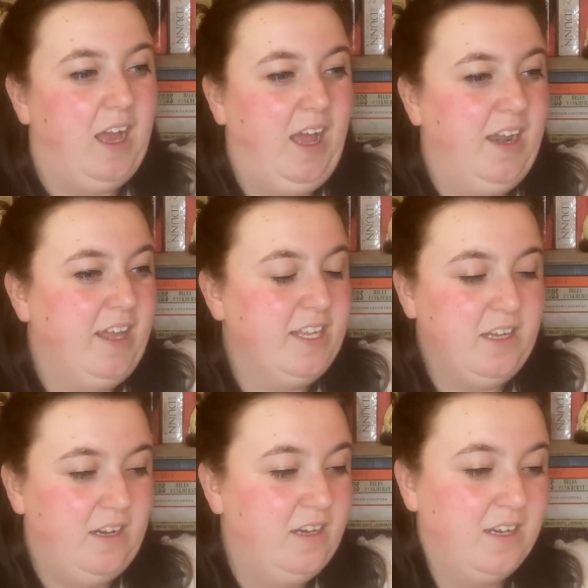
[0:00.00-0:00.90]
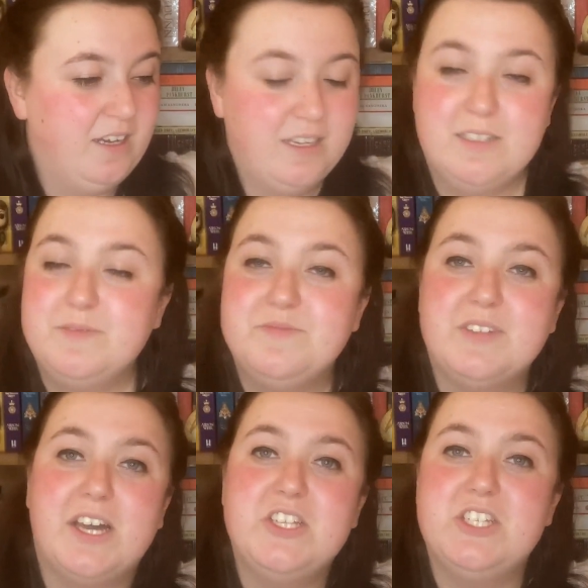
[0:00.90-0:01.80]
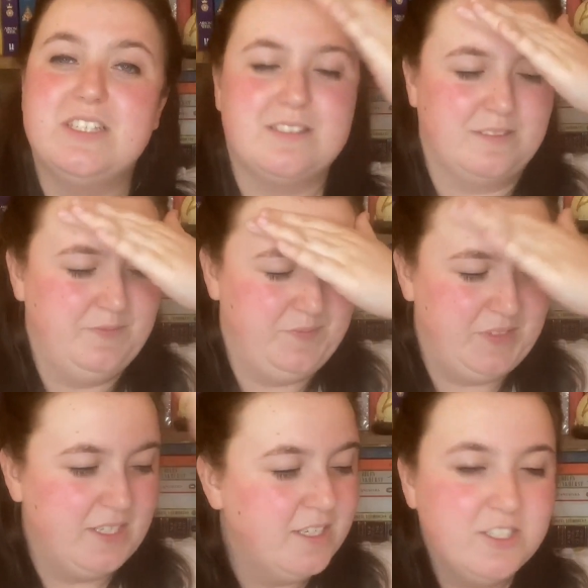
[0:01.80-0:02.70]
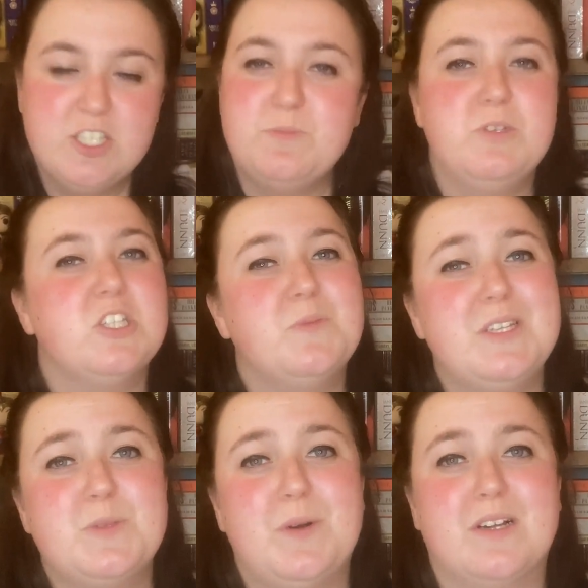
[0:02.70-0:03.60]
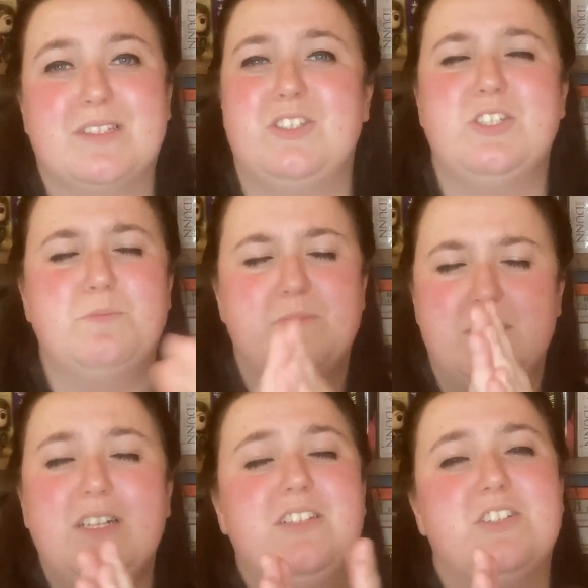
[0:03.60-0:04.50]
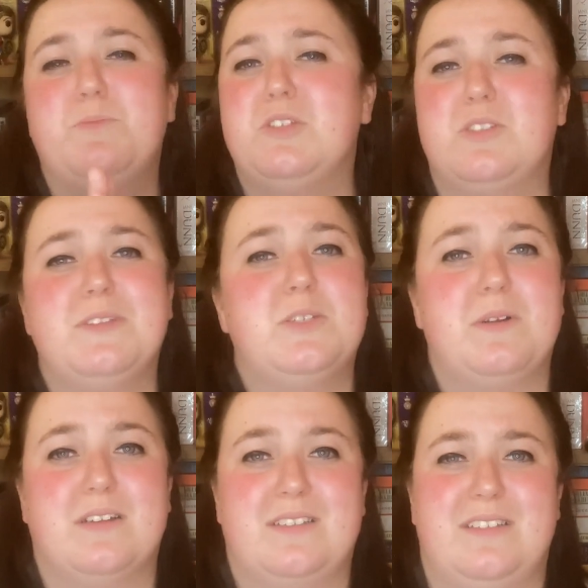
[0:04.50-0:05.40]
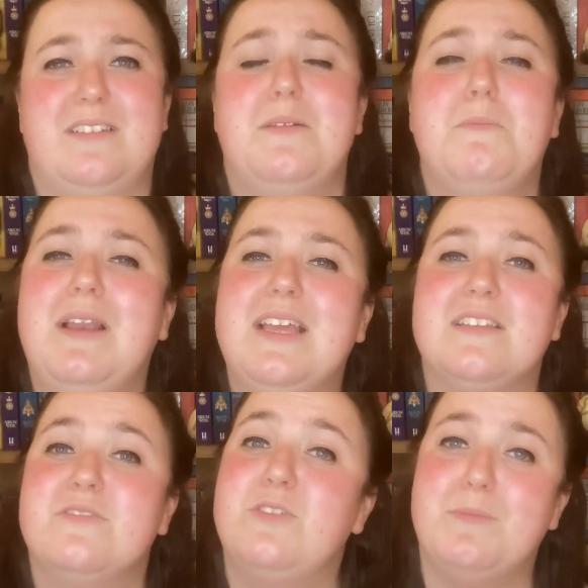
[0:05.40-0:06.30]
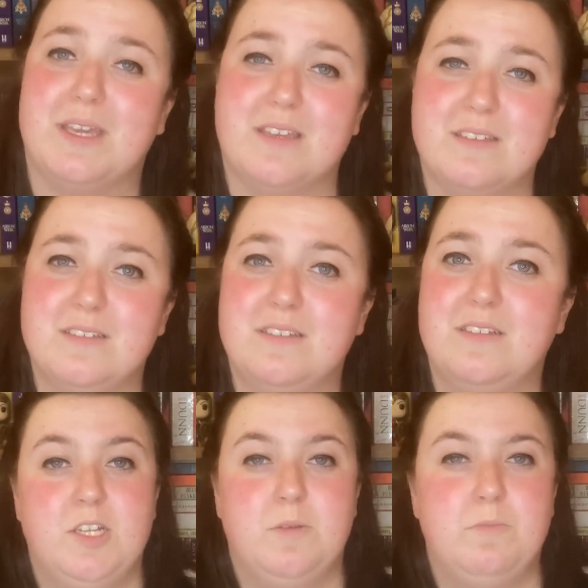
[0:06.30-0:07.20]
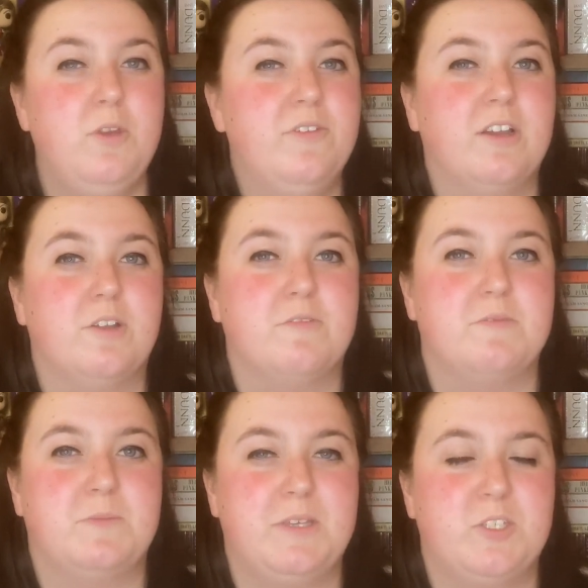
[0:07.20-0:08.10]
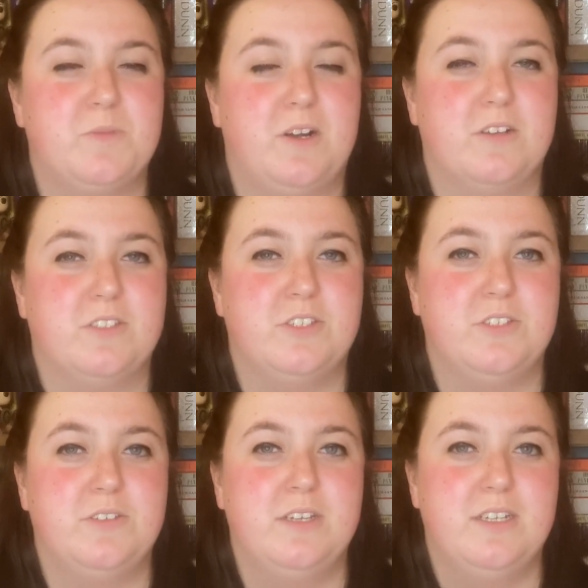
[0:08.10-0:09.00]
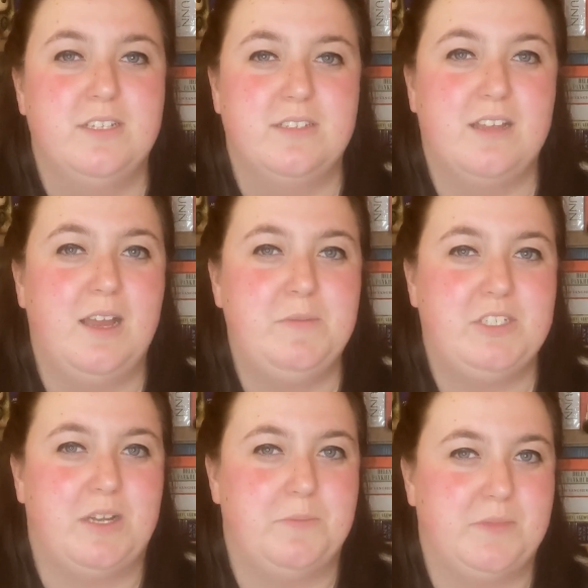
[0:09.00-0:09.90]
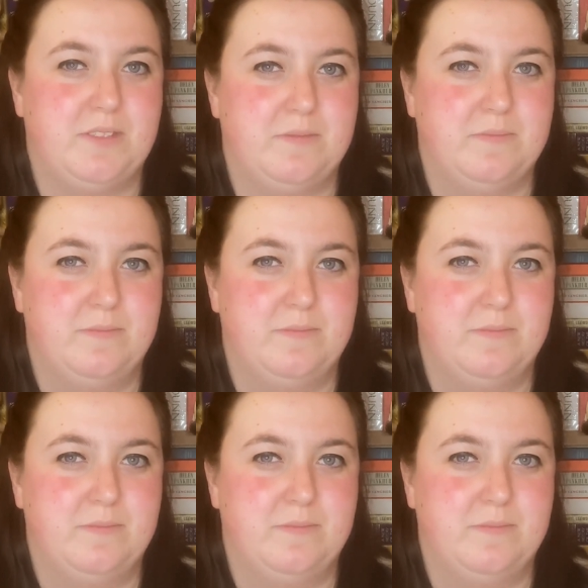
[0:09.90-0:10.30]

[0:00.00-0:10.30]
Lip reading: And I just put speech marks, just put speech marks in, please, for me. Moving on from speech marks to time jumps.